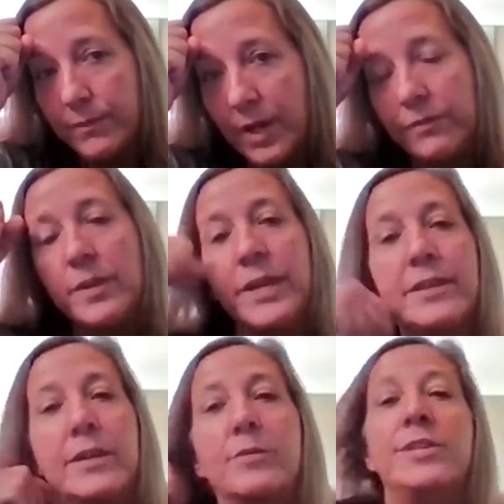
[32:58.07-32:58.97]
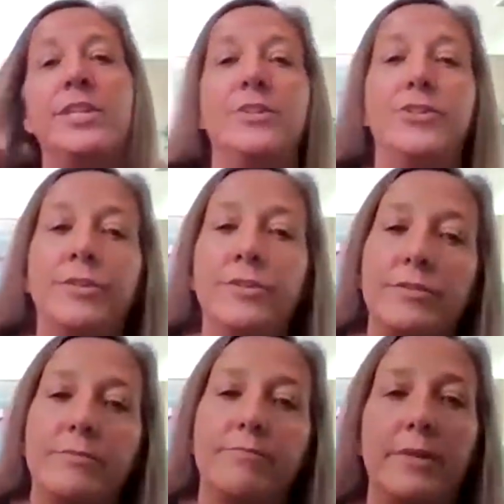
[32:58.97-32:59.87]
I feel like there were
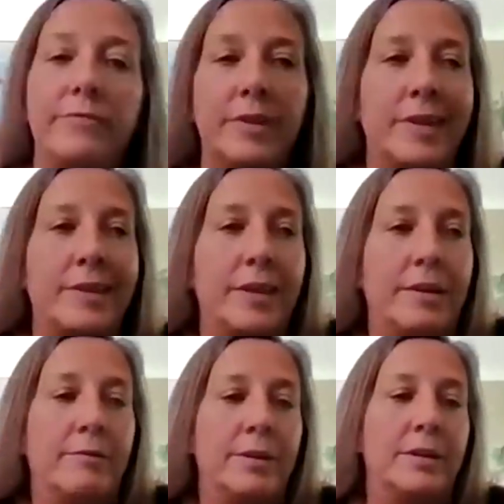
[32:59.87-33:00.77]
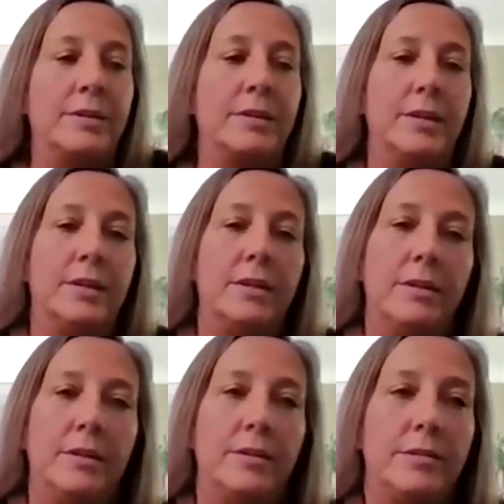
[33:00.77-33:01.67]
teachers. I feel like there were
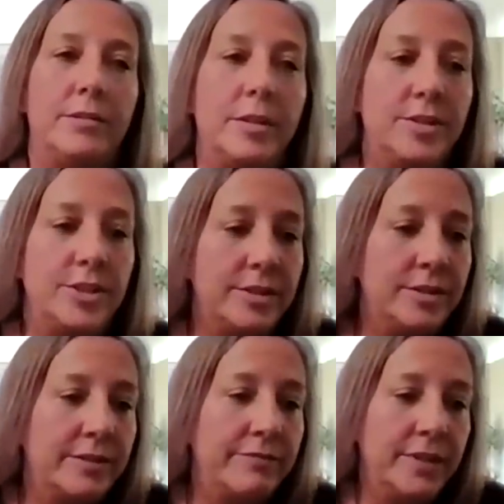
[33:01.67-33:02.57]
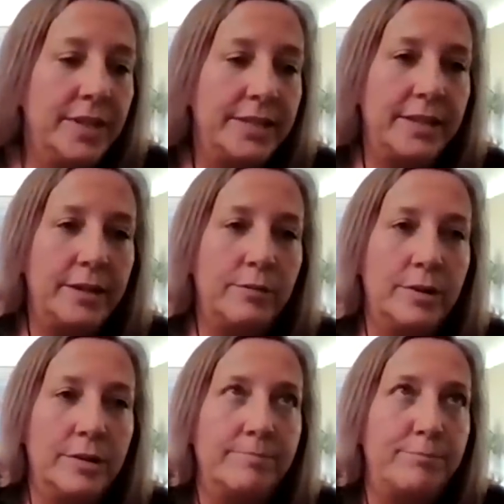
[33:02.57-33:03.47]
judges. I feel like there
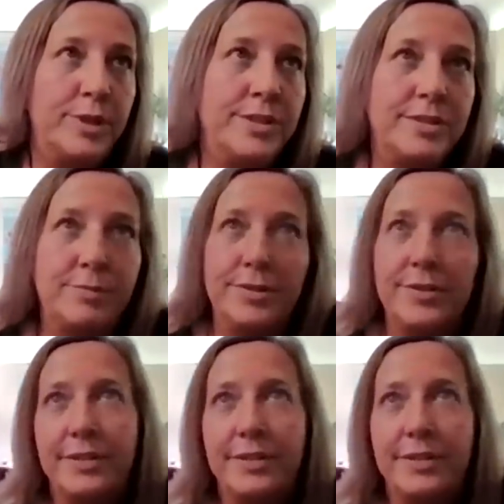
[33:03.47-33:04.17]
were principals.